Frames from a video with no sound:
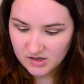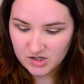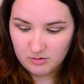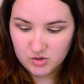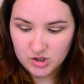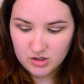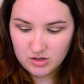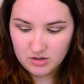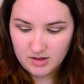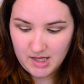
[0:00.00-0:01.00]
So I'm just
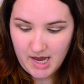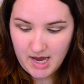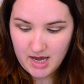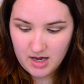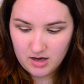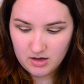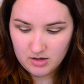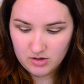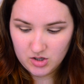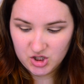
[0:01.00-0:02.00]
gonna take
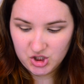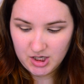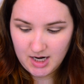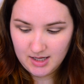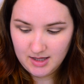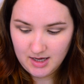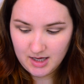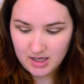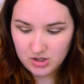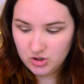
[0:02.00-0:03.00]
the shade
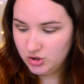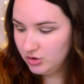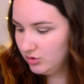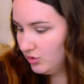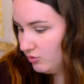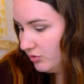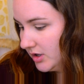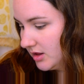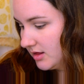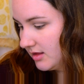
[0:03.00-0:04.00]
Naked 2
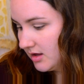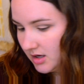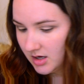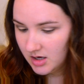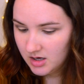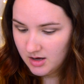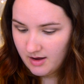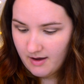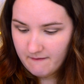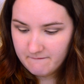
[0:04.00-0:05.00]
with
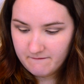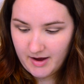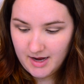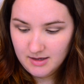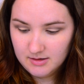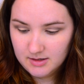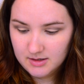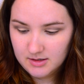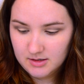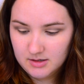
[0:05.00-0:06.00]
Faint,
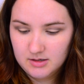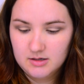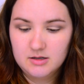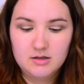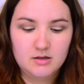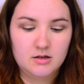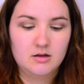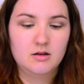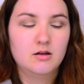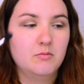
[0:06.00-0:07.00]

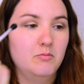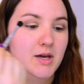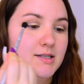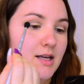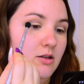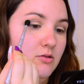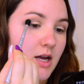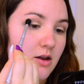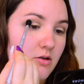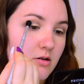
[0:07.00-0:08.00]
mix it
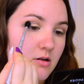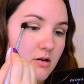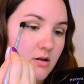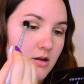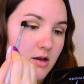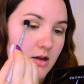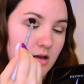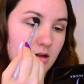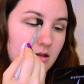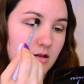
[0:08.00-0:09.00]
together
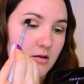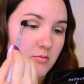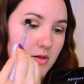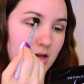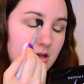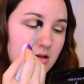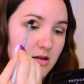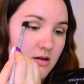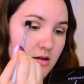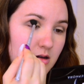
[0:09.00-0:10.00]
and blend
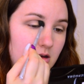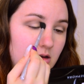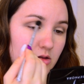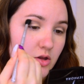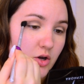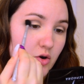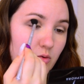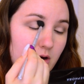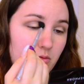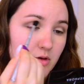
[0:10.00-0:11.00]
the
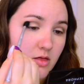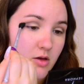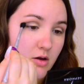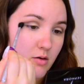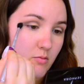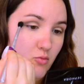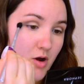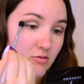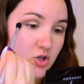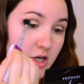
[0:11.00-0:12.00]
gray with the
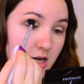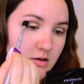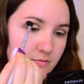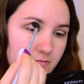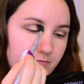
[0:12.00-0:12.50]
brown shade,